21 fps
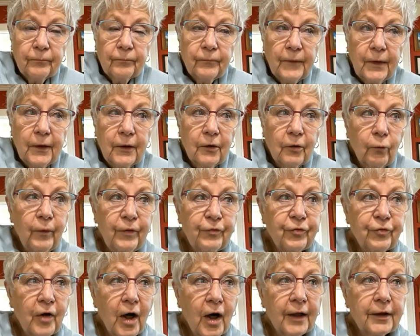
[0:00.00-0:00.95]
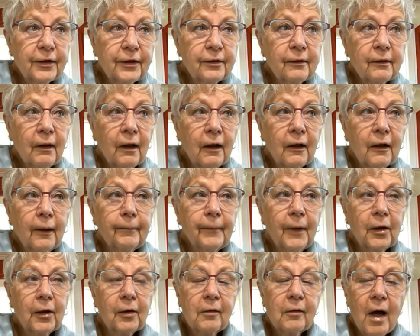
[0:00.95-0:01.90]
We've got
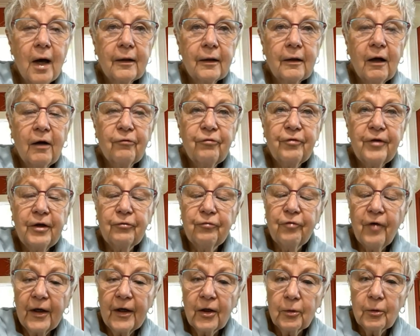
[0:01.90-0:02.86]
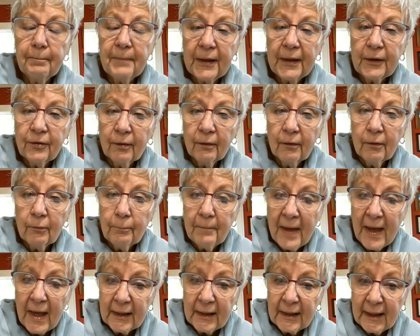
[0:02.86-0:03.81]
a lot of environmental
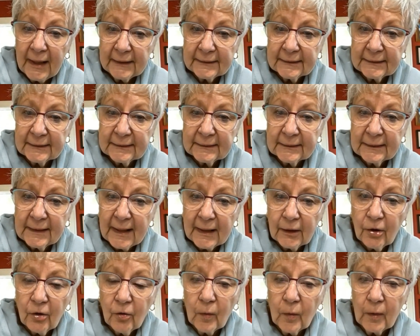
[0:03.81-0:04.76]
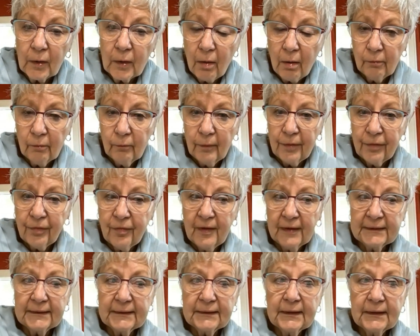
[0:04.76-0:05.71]
mandates that go along with
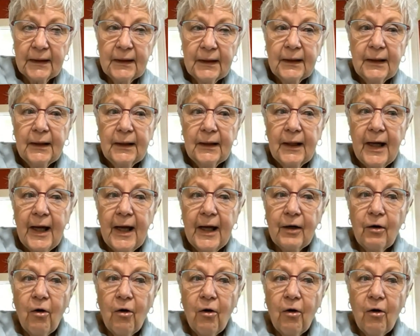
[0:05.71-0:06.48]
this. And